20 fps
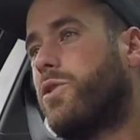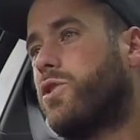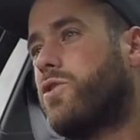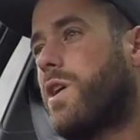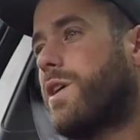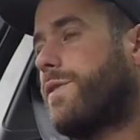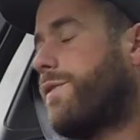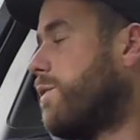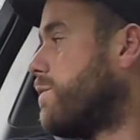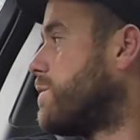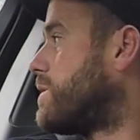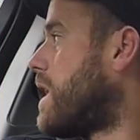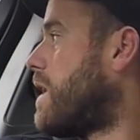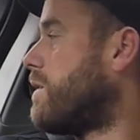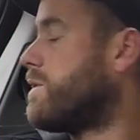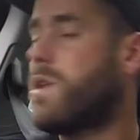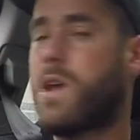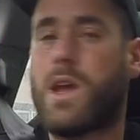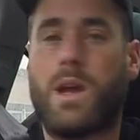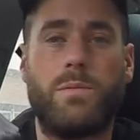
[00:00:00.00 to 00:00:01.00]
Stressful
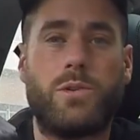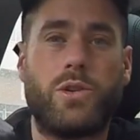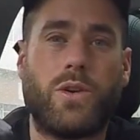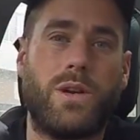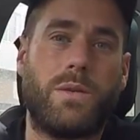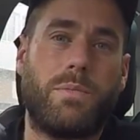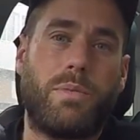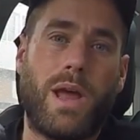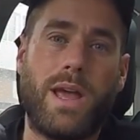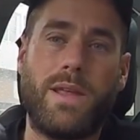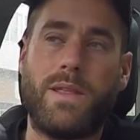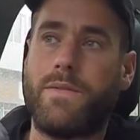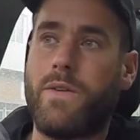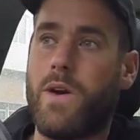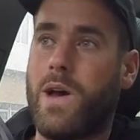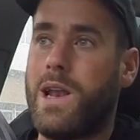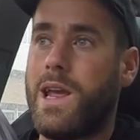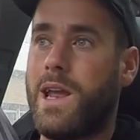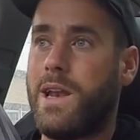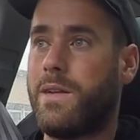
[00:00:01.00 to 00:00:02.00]
sounds like I'm trying to play the
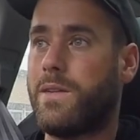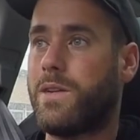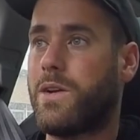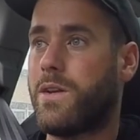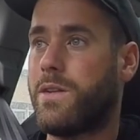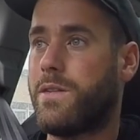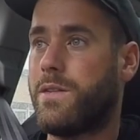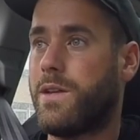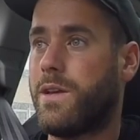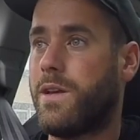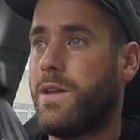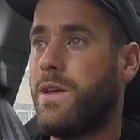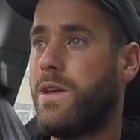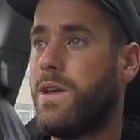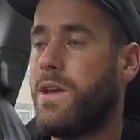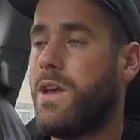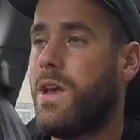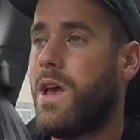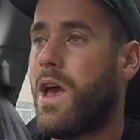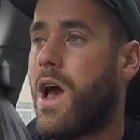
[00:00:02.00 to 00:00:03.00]
violin and kind of
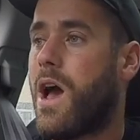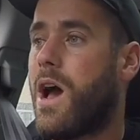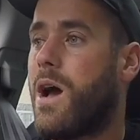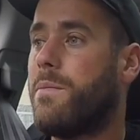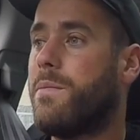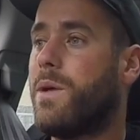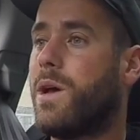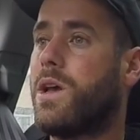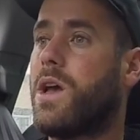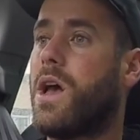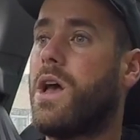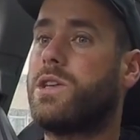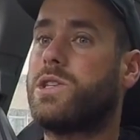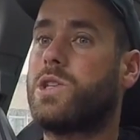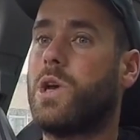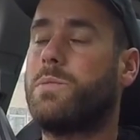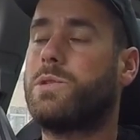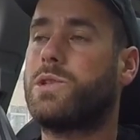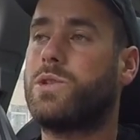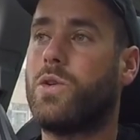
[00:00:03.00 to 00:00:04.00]
a
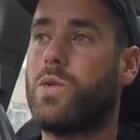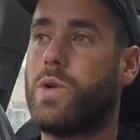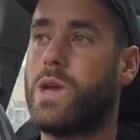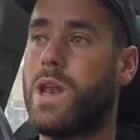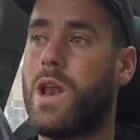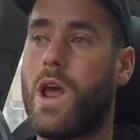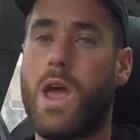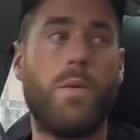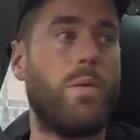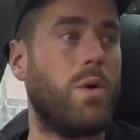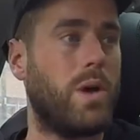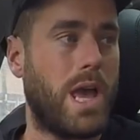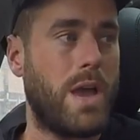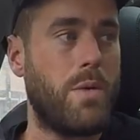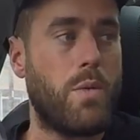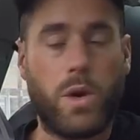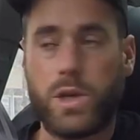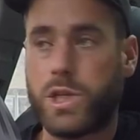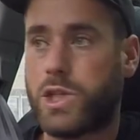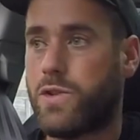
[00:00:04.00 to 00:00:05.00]
sob story. You know, it
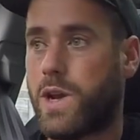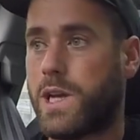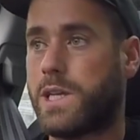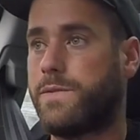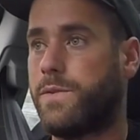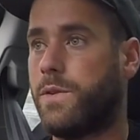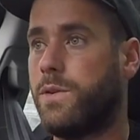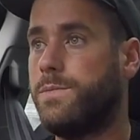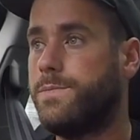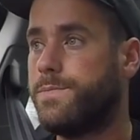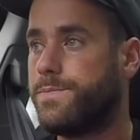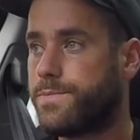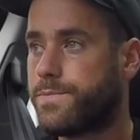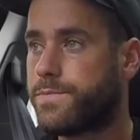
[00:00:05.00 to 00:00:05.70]
was stressful.